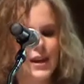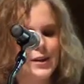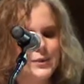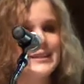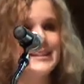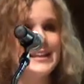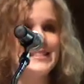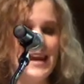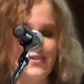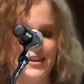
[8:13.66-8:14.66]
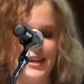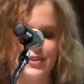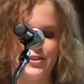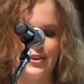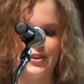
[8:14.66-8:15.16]
I really like to have an
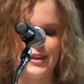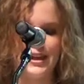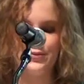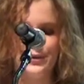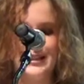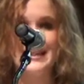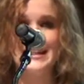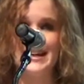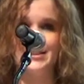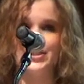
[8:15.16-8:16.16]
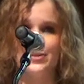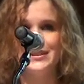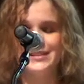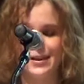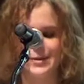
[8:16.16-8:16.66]
answer, and I really like to know
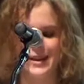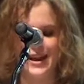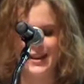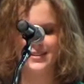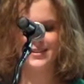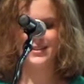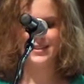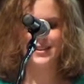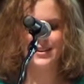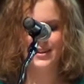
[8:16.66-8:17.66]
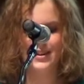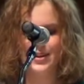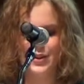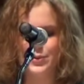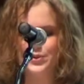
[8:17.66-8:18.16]
what's coming next.
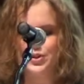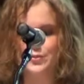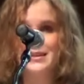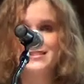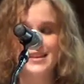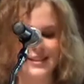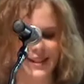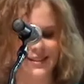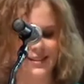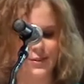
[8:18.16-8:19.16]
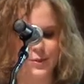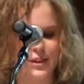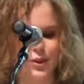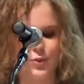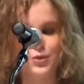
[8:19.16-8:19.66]
Through sermons and lessons with
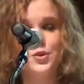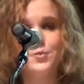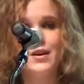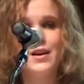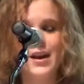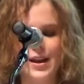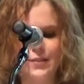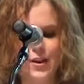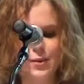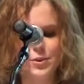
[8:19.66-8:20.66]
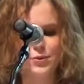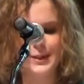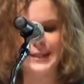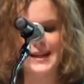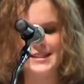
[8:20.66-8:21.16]
the youth group, I've come to
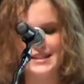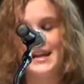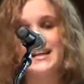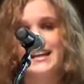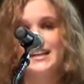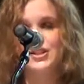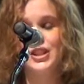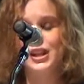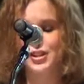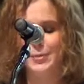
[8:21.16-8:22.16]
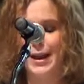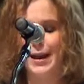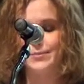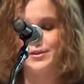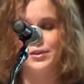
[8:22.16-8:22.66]
realize that I can't change my
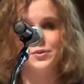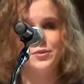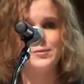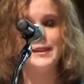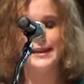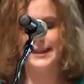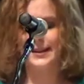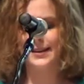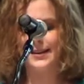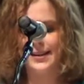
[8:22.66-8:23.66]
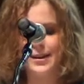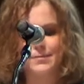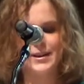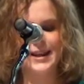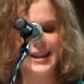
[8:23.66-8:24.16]
aptitude for planning,
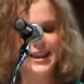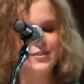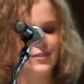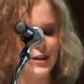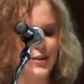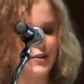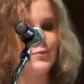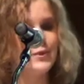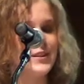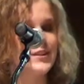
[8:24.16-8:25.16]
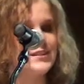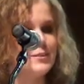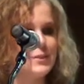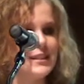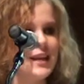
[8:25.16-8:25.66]
but I can figure out when there is
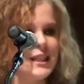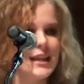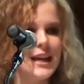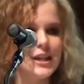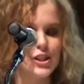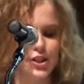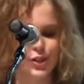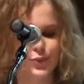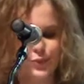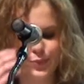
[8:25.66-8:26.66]
simply nothing I can do.